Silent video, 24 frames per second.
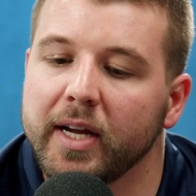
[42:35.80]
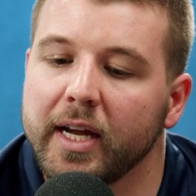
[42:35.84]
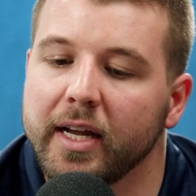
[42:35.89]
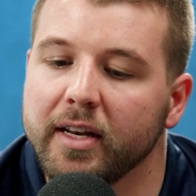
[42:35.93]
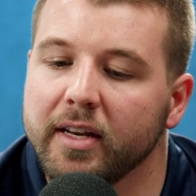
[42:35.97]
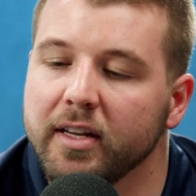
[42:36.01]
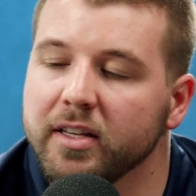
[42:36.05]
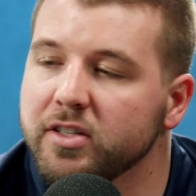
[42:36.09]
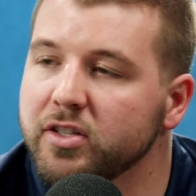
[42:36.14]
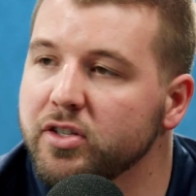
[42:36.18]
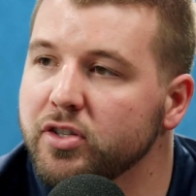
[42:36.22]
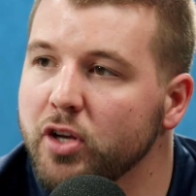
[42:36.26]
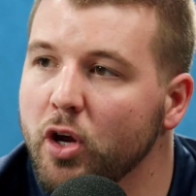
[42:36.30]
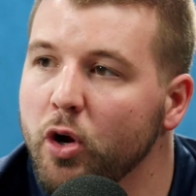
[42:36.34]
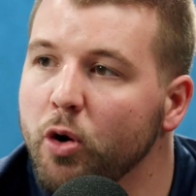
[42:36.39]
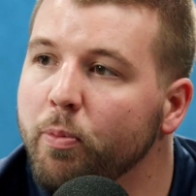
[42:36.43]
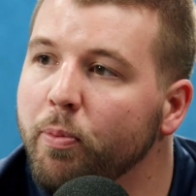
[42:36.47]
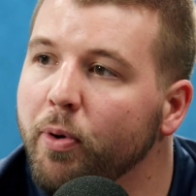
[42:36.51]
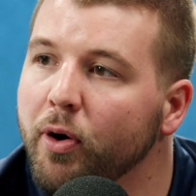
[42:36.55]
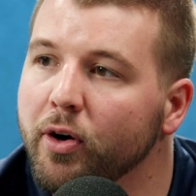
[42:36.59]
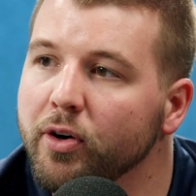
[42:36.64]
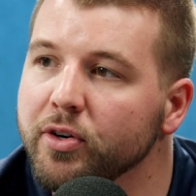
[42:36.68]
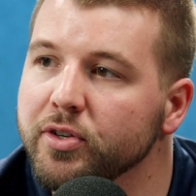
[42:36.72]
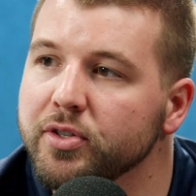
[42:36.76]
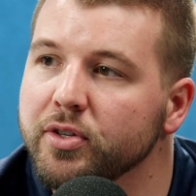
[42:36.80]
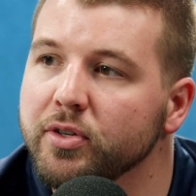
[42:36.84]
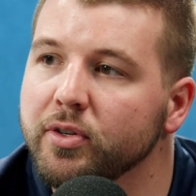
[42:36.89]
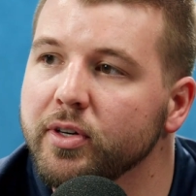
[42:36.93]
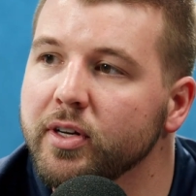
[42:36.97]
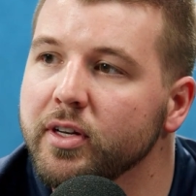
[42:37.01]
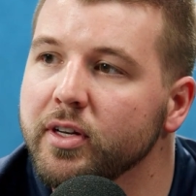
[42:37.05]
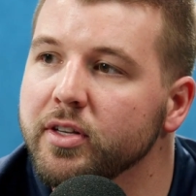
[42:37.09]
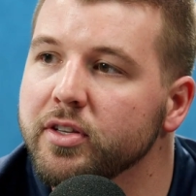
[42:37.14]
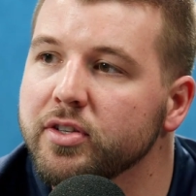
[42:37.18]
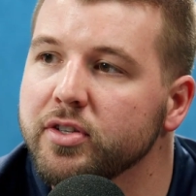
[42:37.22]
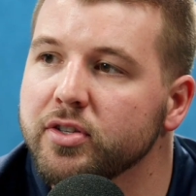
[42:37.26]
It is so
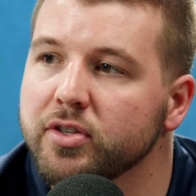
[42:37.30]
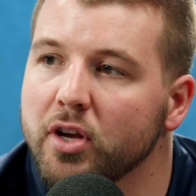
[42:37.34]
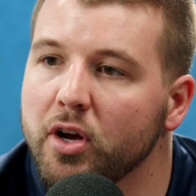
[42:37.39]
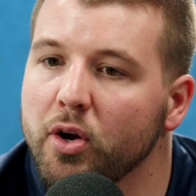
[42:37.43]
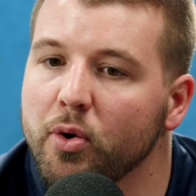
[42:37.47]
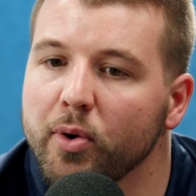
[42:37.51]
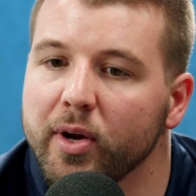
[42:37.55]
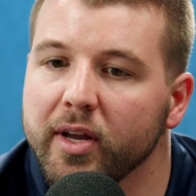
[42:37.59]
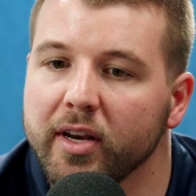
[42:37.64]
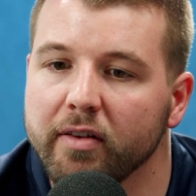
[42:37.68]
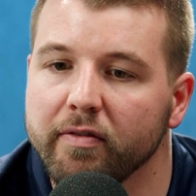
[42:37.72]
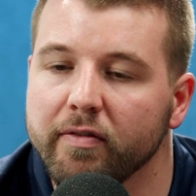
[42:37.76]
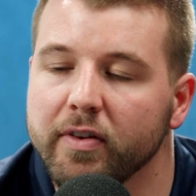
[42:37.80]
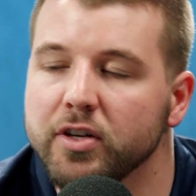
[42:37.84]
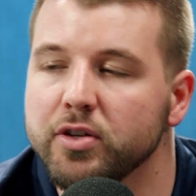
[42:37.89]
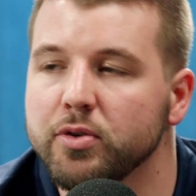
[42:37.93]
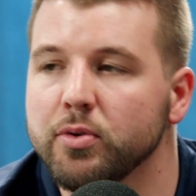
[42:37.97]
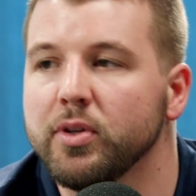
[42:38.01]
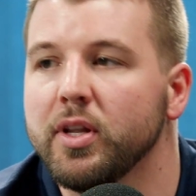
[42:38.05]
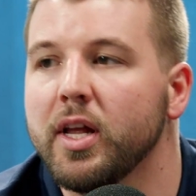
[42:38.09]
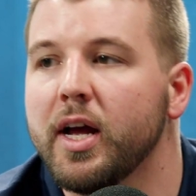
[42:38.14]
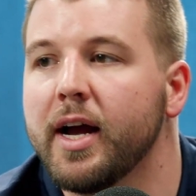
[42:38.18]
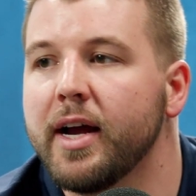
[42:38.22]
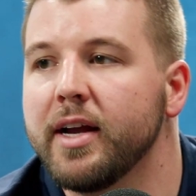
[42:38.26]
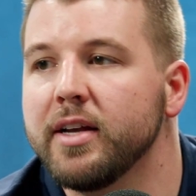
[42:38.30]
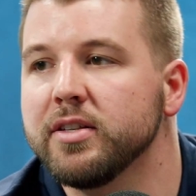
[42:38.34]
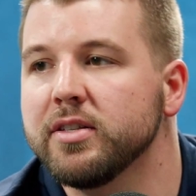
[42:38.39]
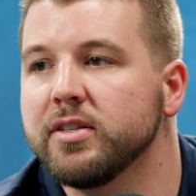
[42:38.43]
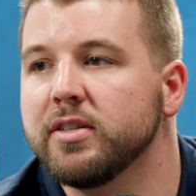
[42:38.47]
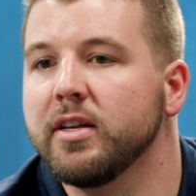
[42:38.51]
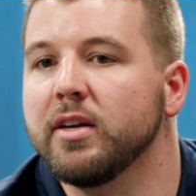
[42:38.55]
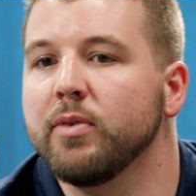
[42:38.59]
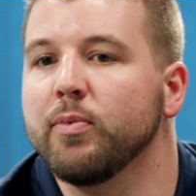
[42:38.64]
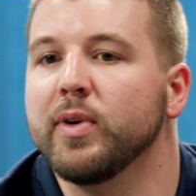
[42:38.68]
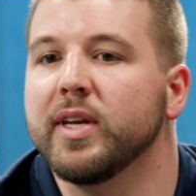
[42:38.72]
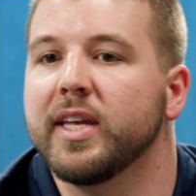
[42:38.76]
personal. It's so individualized
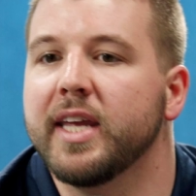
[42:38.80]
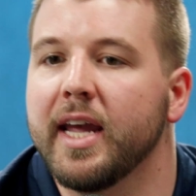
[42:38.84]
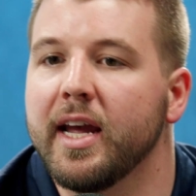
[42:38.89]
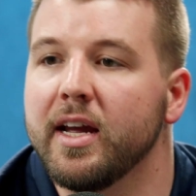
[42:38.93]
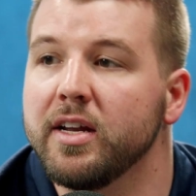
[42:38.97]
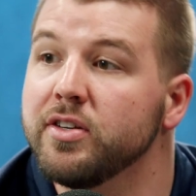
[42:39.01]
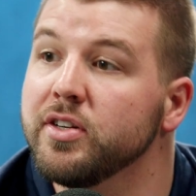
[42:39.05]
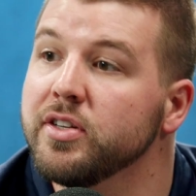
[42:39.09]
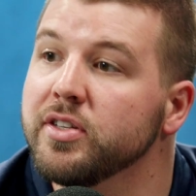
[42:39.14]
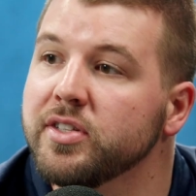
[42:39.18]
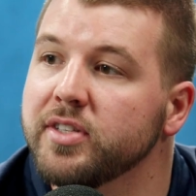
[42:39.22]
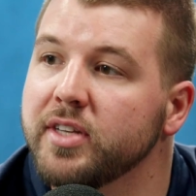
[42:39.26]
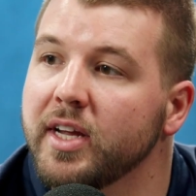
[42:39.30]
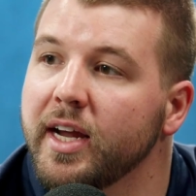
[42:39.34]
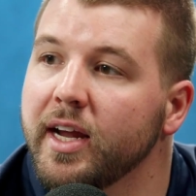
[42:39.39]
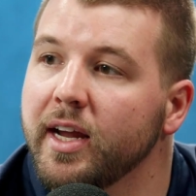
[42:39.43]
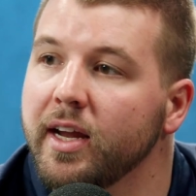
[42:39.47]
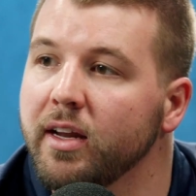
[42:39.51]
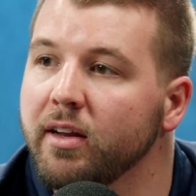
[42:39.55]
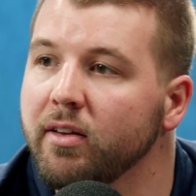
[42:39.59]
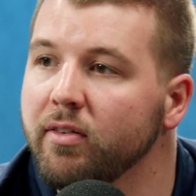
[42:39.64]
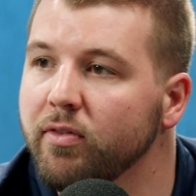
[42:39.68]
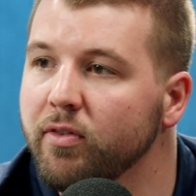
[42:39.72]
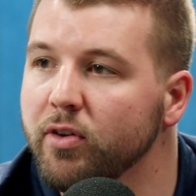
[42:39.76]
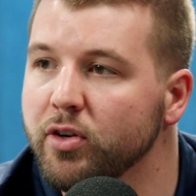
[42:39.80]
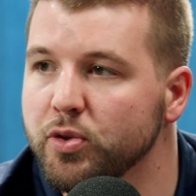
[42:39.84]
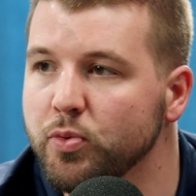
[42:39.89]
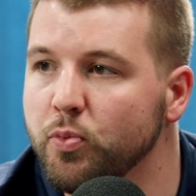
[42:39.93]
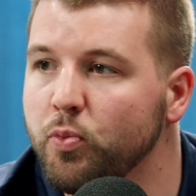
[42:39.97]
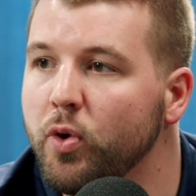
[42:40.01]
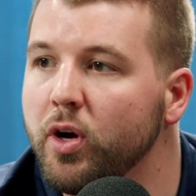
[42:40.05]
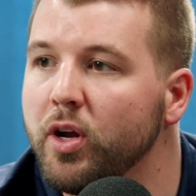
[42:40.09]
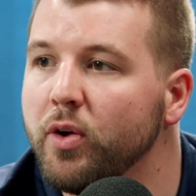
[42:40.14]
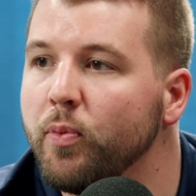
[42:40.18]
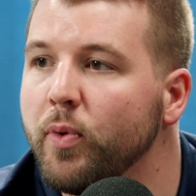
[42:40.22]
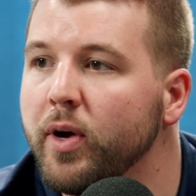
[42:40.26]
that we can't just say there's
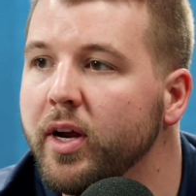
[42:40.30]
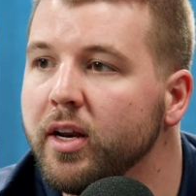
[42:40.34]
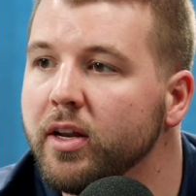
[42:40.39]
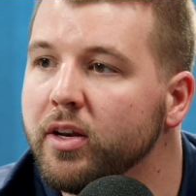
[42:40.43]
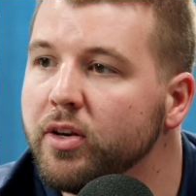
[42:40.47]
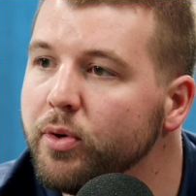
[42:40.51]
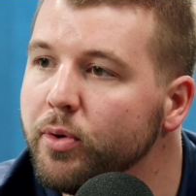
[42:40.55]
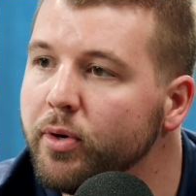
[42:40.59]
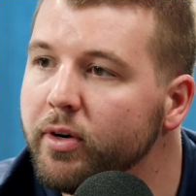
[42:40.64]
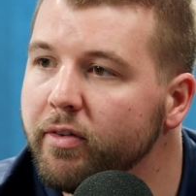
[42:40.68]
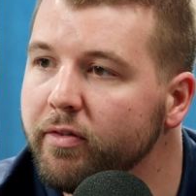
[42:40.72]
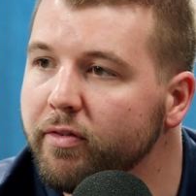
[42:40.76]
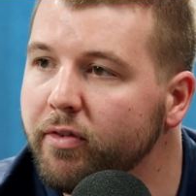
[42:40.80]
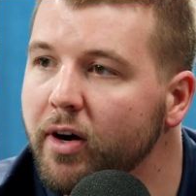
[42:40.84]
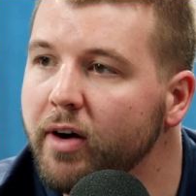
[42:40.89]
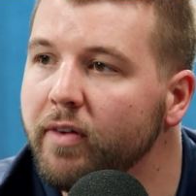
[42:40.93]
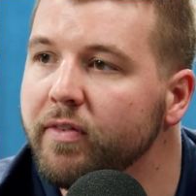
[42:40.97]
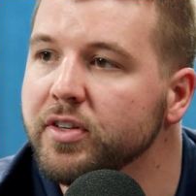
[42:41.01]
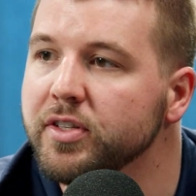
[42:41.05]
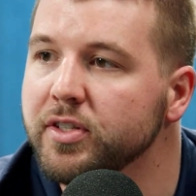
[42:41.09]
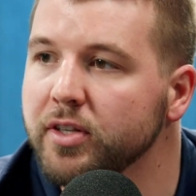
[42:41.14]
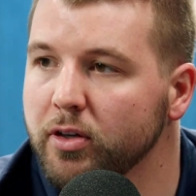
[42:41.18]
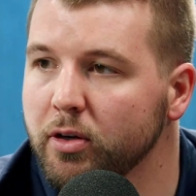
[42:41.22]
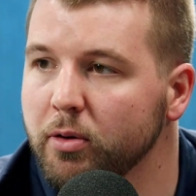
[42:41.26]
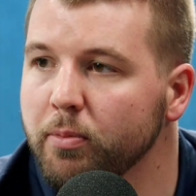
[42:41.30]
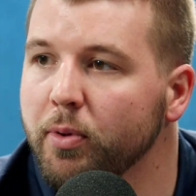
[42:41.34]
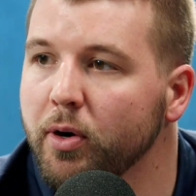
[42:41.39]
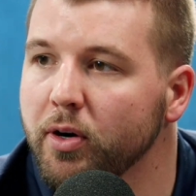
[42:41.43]
one way to do it for every single